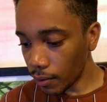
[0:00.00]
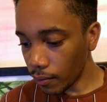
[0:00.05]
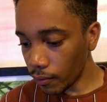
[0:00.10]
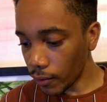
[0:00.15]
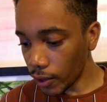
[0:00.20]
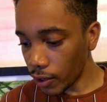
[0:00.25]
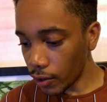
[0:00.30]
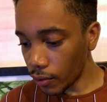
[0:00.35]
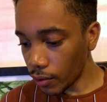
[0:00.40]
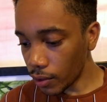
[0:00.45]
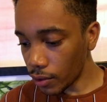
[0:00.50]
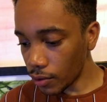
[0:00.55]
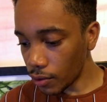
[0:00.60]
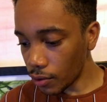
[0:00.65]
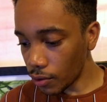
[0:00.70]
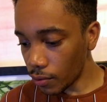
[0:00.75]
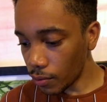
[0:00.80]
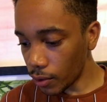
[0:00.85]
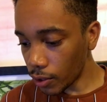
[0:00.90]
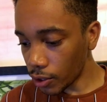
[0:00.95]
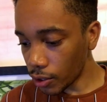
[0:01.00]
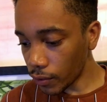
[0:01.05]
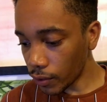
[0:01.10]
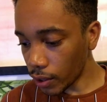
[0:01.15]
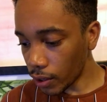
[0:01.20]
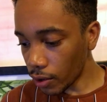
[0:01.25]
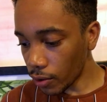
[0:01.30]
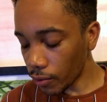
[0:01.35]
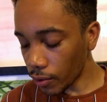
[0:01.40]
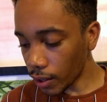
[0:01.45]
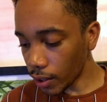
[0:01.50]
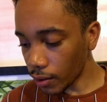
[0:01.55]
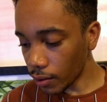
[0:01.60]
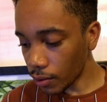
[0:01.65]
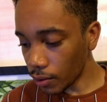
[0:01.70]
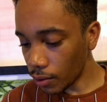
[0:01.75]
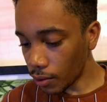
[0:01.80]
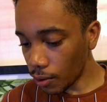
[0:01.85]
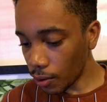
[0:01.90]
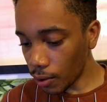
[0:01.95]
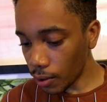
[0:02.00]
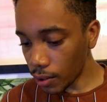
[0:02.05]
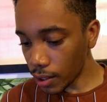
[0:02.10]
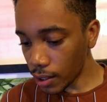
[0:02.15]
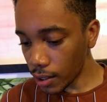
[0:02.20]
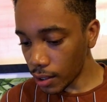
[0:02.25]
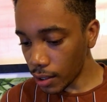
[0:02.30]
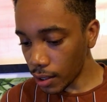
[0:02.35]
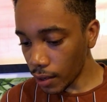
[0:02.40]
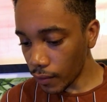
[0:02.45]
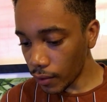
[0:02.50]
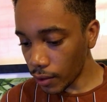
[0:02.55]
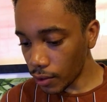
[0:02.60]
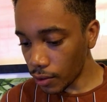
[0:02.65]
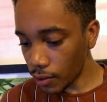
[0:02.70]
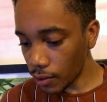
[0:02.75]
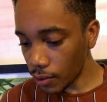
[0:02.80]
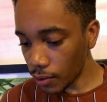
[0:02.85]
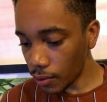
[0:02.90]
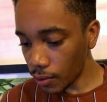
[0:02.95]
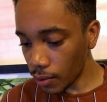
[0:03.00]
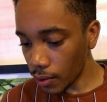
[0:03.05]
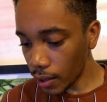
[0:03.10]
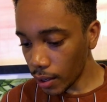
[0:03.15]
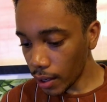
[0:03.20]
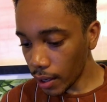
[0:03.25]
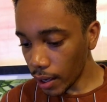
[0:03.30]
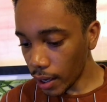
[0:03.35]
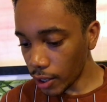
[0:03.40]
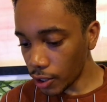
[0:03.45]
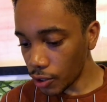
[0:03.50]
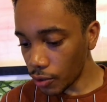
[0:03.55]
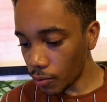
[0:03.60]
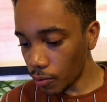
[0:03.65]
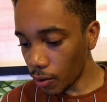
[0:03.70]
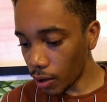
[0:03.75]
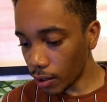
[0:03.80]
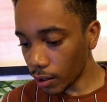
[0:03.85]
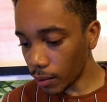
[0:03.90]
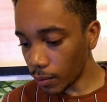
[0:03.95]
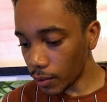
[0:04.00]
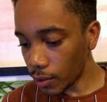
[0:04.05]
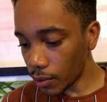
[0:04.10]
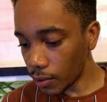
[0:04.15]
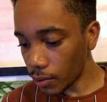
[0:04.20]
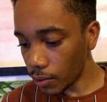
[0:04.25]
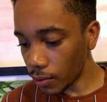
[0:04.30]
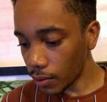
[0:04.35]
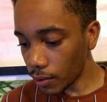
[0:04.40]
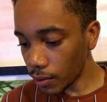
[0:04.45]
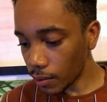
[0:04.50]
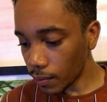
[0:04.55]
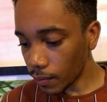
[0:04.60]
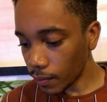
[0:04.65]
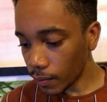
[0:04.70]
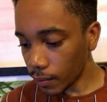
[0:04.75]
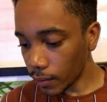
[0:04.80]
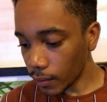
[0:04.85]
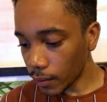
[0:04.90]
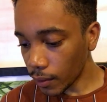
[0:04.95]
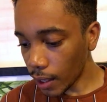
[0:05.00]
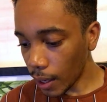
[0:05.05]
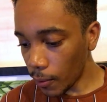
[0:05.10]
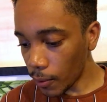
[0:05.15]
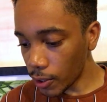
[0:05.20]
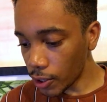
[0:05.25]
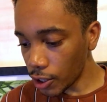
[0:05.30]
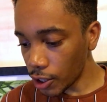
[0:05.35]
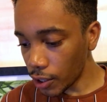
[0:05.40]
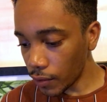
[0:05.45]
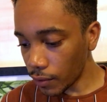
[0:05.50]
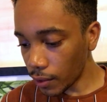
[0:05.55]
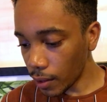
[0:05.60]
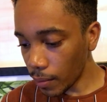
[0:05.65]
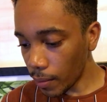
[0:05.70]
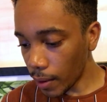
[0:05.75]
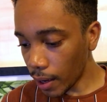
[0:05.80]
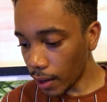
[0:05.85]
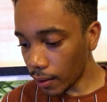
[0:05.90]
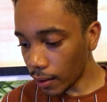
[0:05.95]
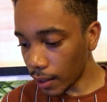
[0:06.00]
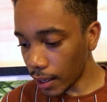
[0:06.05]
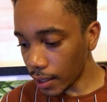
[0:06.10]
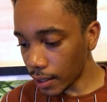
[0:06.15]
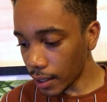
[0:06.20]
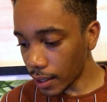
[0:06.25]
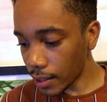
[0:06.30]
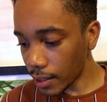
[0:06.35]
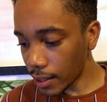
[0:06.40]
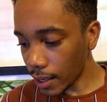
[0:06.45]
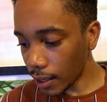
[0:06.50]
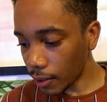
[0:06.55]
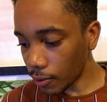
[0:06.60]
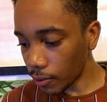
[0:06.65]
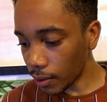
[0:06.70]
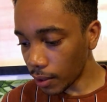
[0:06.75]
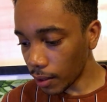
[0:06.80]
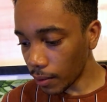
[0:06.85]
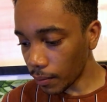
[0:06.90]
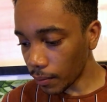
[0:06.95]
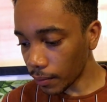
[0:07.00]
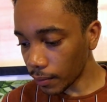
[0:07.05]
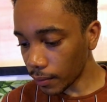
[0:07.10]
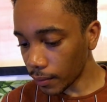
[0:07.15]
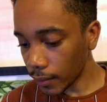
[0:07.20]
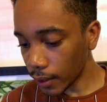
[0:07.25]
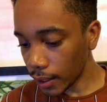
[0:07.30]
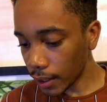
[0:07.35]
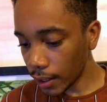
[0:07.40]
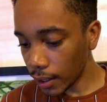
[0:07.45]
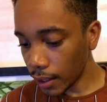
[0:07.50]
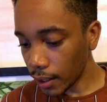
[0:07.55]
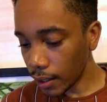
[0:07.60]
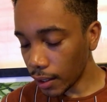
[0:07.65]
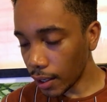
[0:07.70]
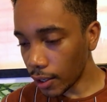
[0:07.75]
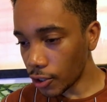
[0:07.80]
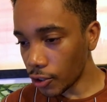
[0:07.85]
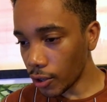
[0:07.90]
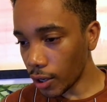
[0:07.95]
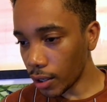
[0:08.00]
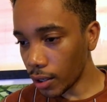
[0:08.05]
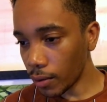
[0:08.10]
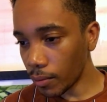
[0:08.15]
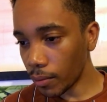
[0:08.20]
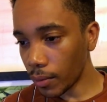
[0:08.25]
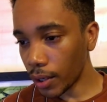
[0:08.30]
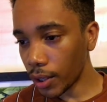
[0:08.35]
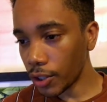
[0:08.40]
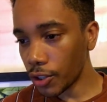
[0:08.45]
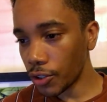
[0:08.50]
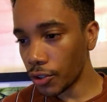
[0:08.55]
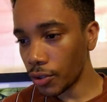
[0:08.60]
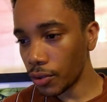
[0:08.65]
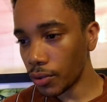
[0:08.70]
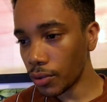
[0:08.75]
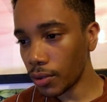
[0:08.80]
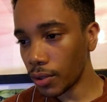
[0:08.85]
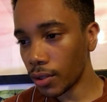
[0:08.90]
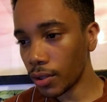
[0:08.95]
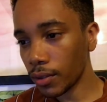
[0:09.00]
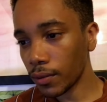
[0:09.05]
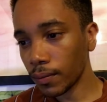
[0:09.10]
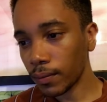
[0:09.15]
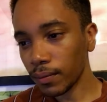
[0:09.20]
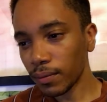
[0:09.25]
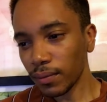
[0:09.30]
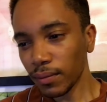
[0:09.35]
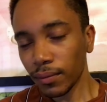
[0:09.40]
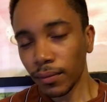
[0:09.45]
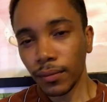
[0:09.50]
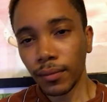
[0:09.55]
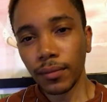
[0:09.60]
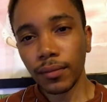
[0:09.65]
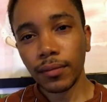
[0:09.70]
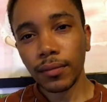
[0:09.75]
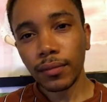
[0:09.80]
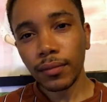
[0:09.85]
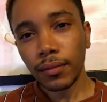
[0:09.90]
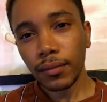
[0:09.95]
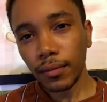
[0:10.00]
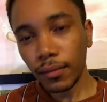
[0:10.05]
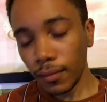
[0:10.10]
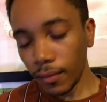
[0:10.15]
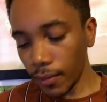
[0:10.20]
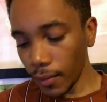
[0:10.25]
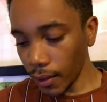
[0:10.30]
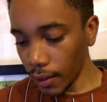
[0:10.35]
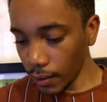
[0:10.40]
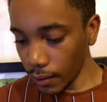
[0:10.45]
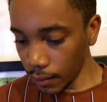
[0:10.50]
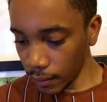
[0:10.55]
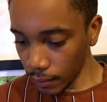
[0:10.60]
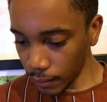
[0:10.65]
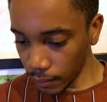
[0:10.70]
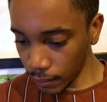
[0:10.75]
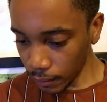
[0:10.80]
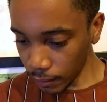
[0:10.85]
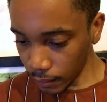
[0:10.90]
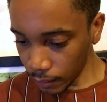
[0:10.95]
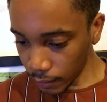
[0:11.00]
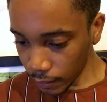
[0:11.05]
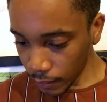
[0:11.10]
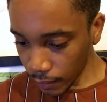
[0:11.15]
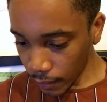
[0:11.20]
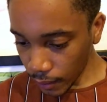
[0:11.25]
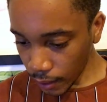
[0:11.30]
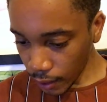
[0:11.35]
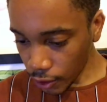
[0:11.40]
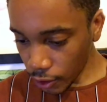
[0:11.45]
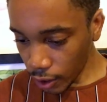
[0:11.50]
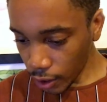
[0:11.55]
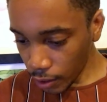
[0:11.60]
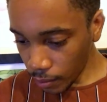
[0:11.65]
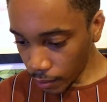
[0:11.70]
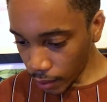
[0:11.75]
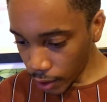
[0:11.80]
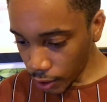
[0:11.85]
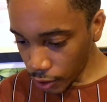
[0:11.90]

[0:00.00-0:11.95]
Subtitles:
When you're in too much of a hurry, horses never do as you want them to. They would shift about as I saddled them. They trod on my shoes, blew